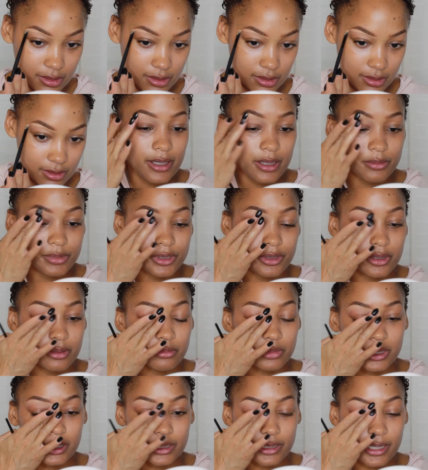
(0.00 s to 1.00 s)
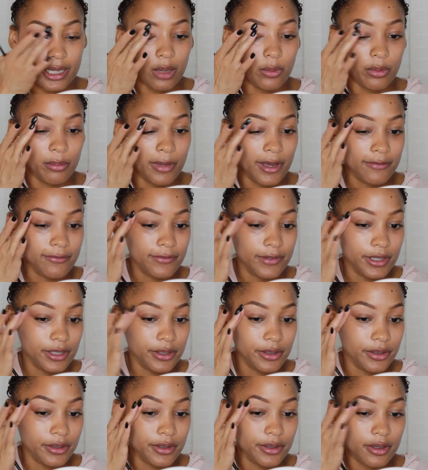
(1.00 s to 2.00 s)
Then I'm just going to blend it out with my
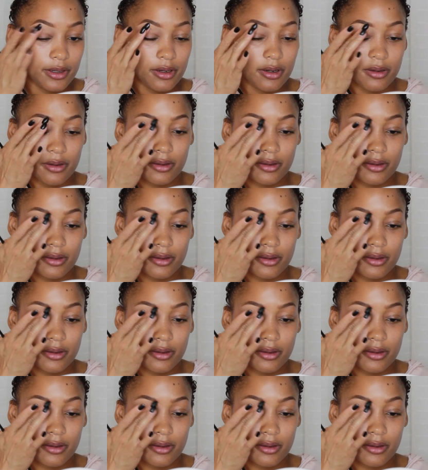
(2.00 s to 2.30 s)
finger.